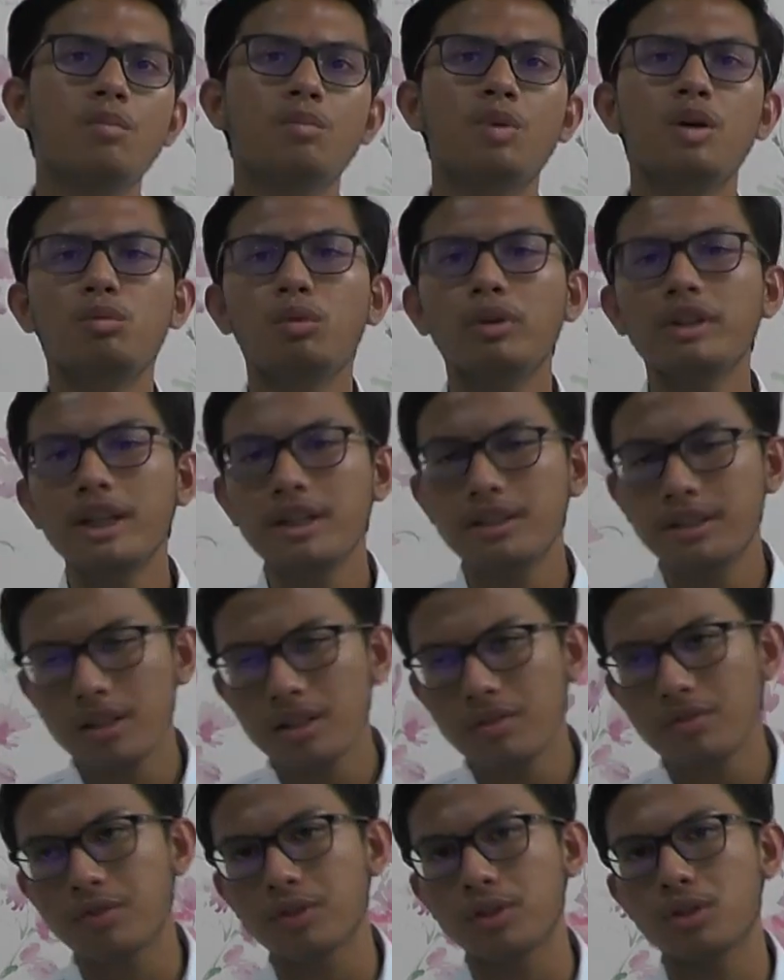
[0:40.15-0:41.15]
But what they
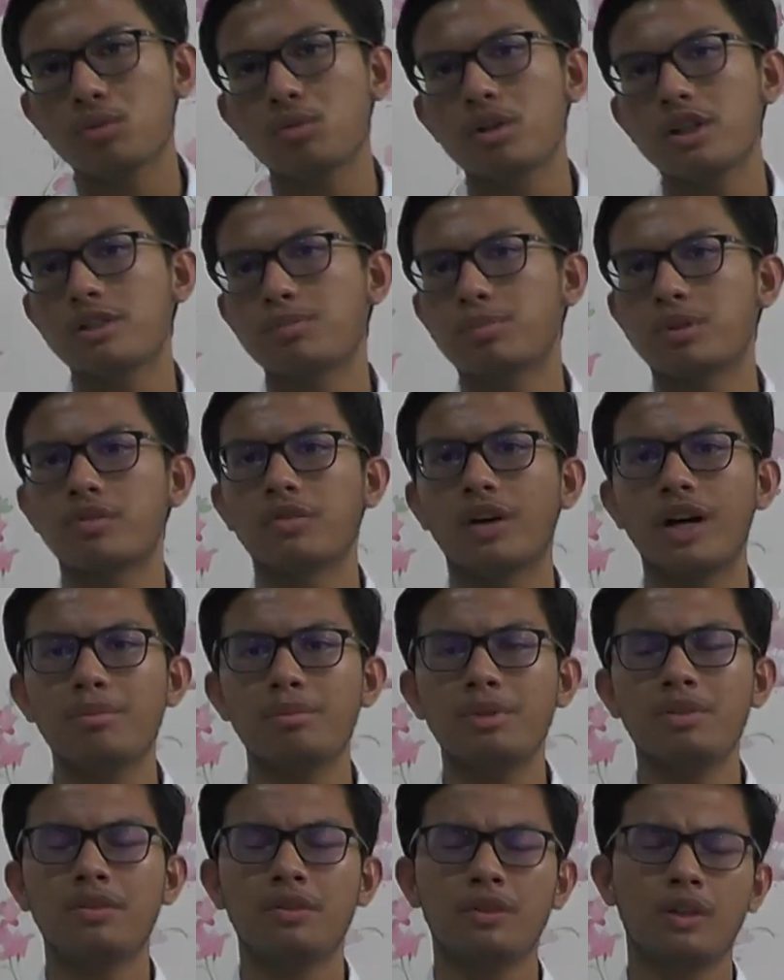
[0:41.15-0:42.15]
did though was
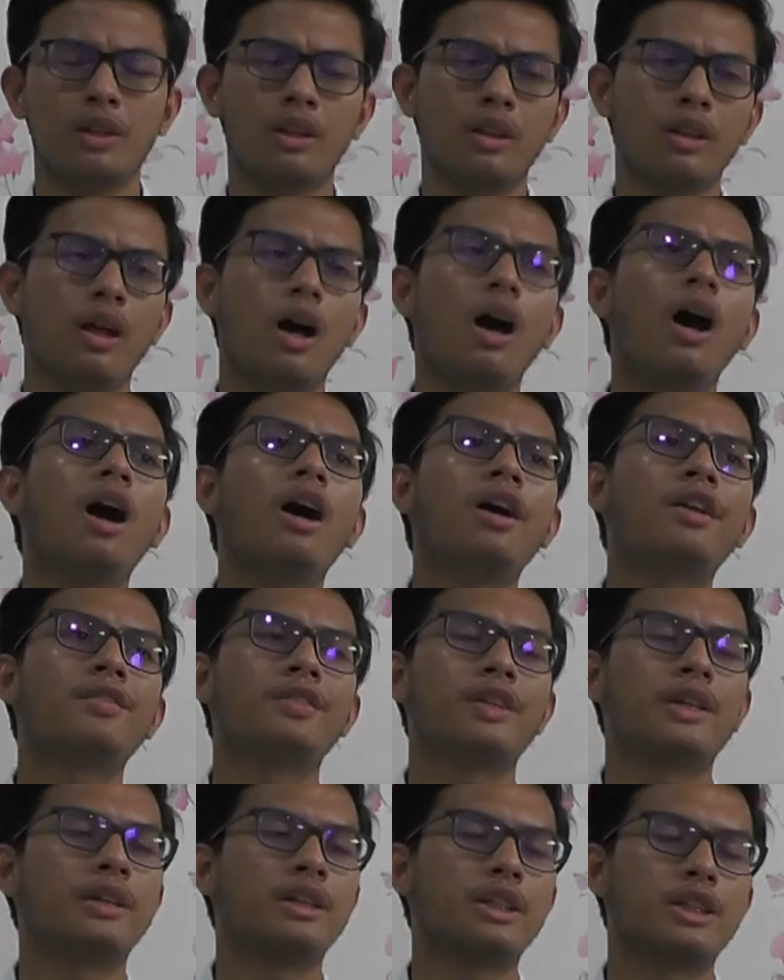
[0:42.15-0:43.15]
provide me with a lot
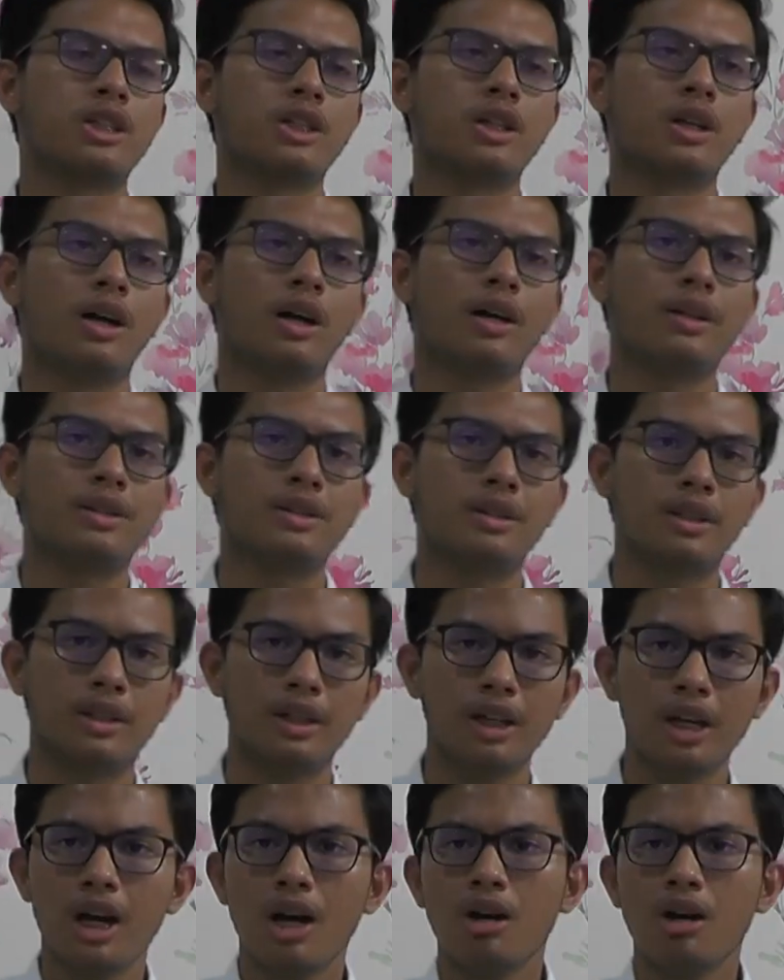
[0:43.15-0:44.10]
of English content.